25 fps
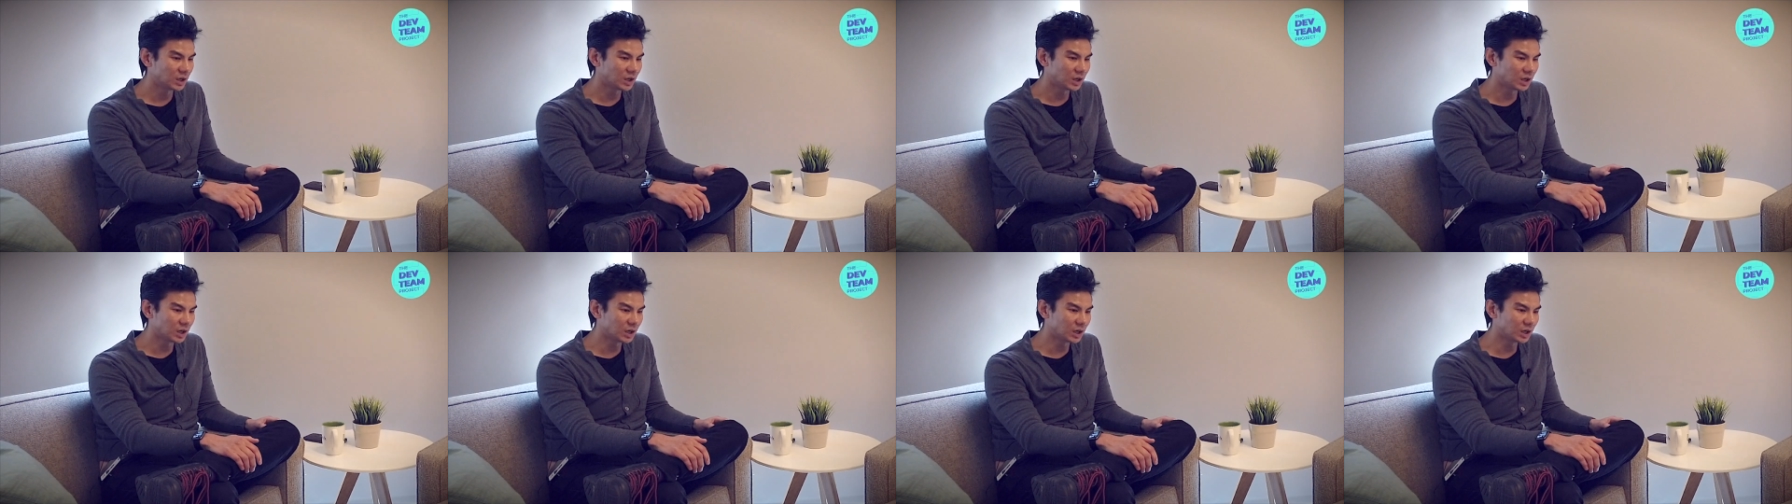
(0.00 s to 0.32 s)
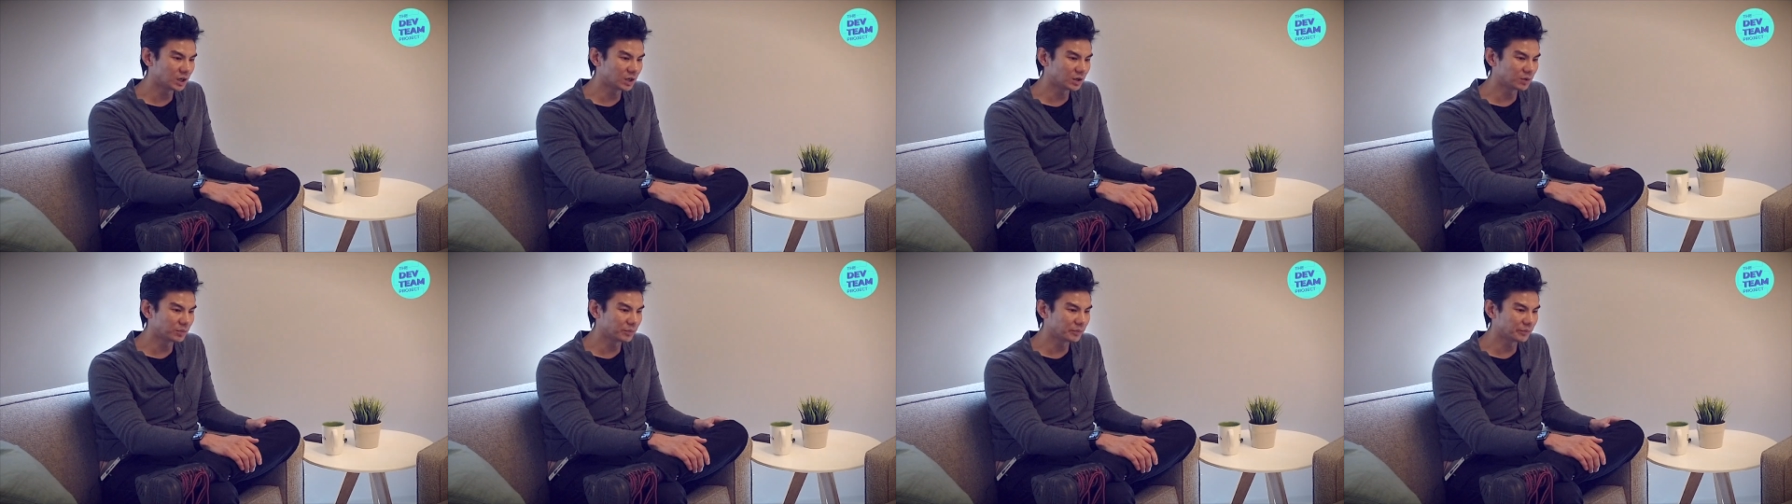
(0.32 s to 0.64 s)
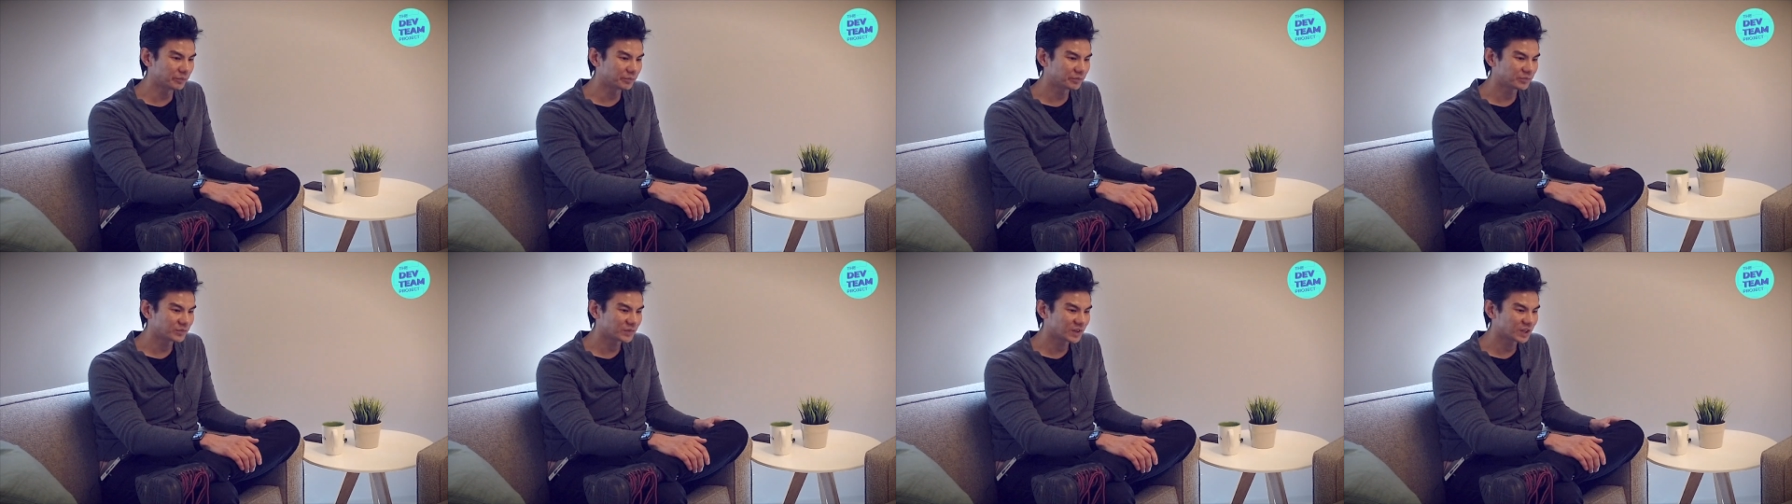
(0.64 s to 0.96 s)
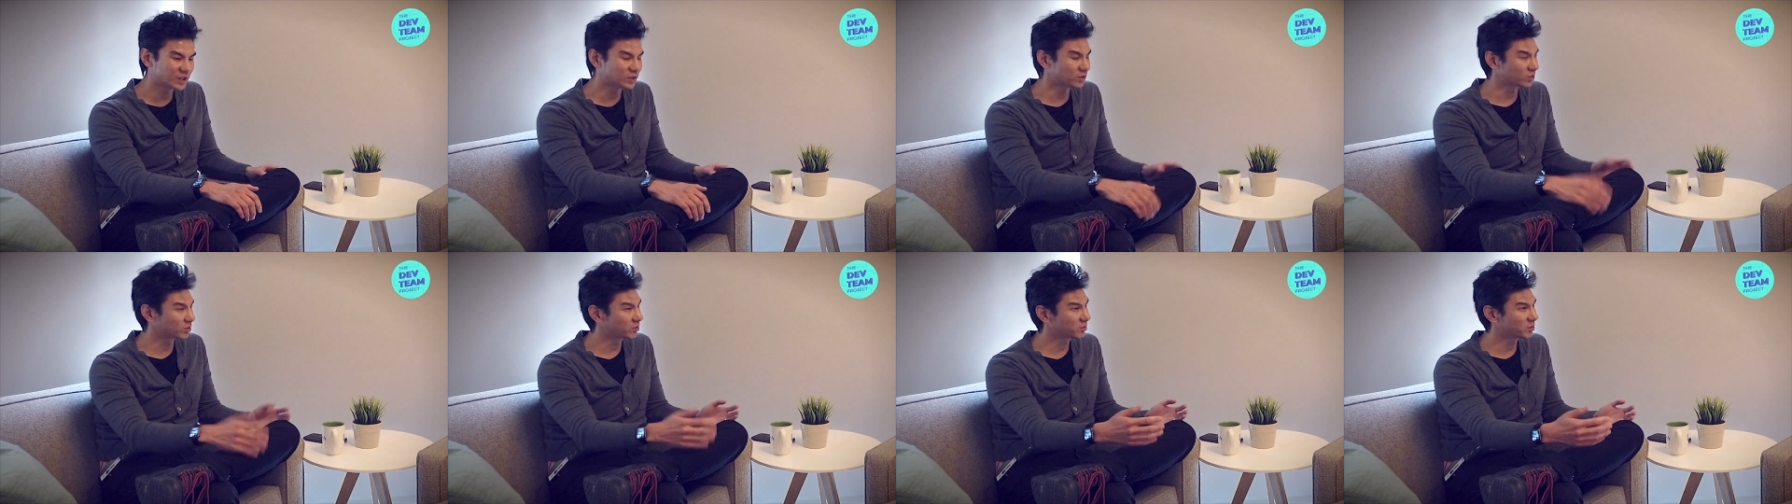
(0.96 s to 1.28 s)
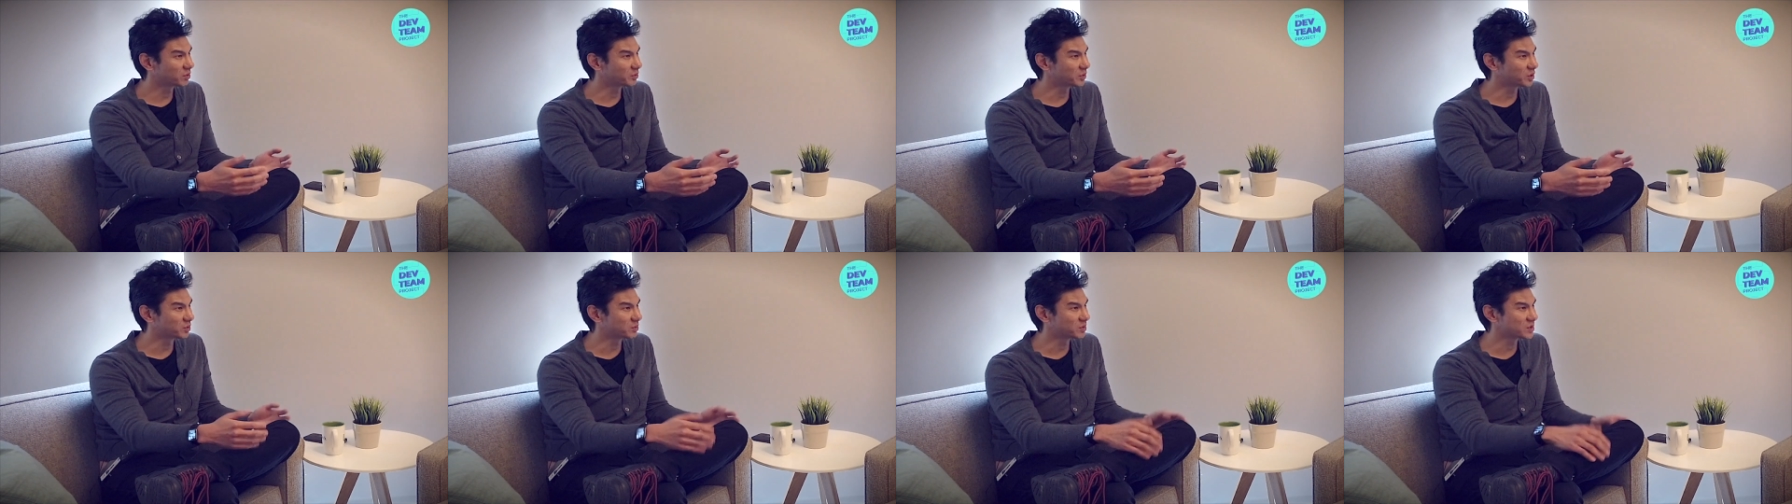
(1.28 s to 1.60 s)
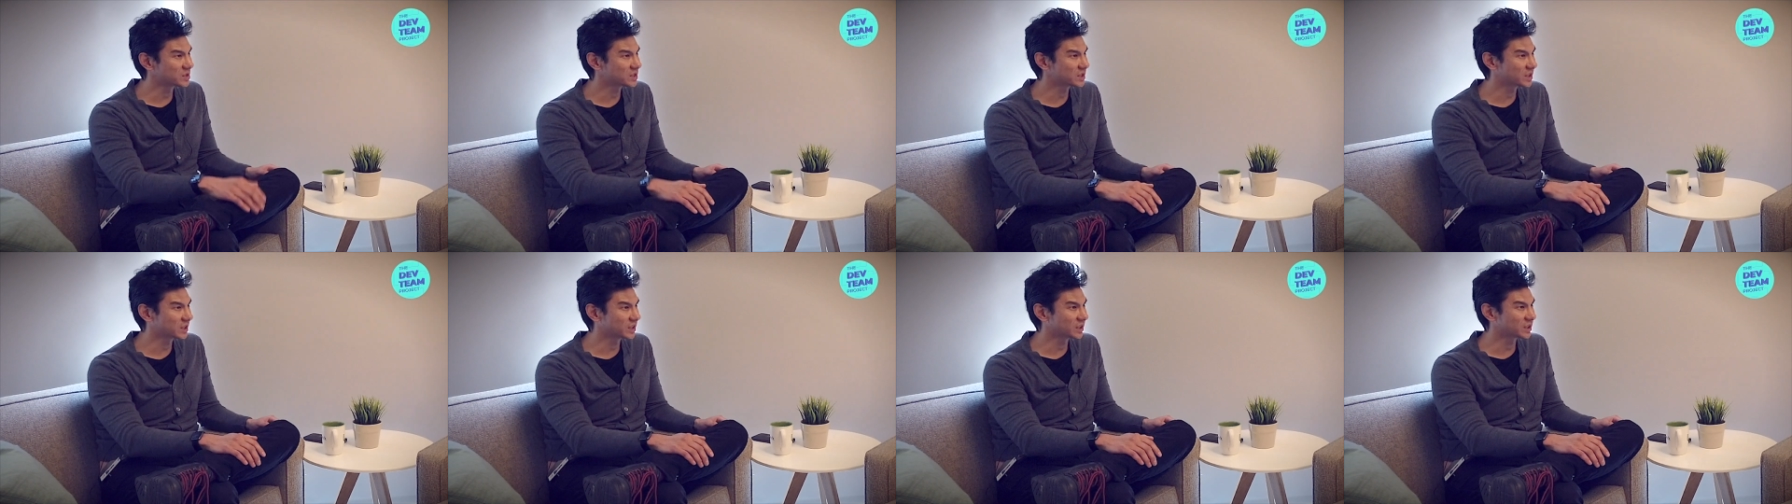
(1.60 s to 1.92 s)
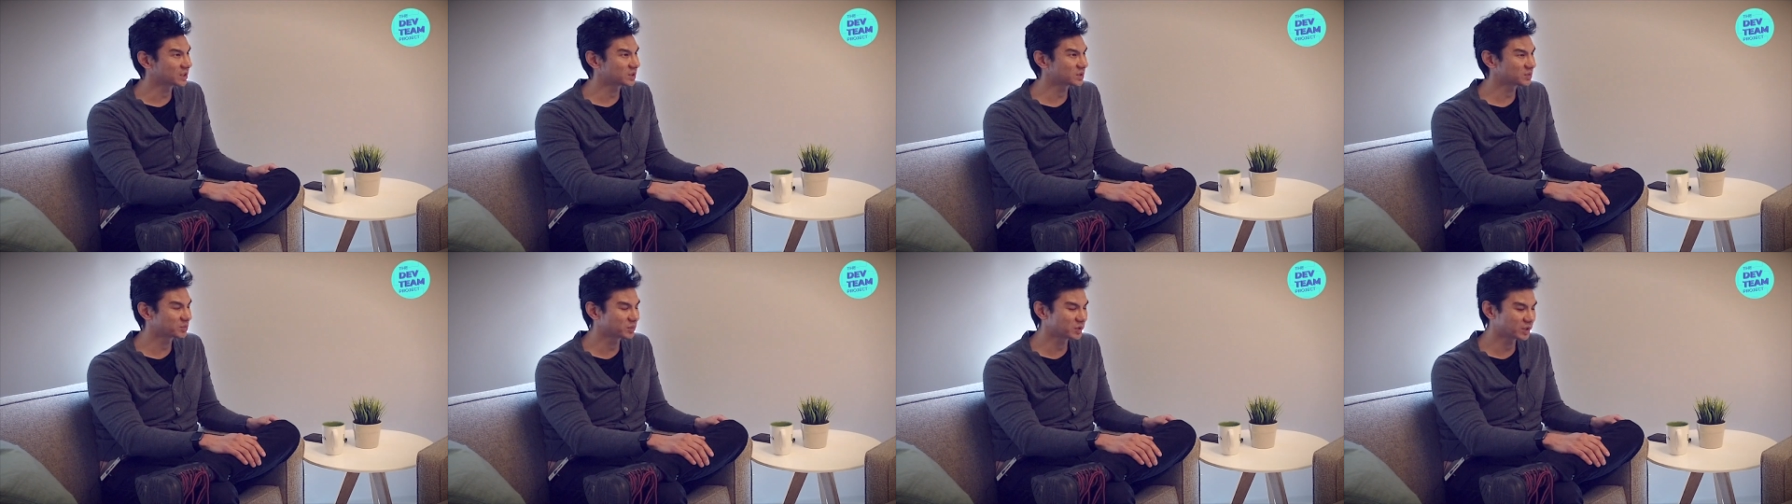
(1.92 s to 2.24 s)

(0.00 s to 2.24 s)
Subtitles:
and learn from their mistakes.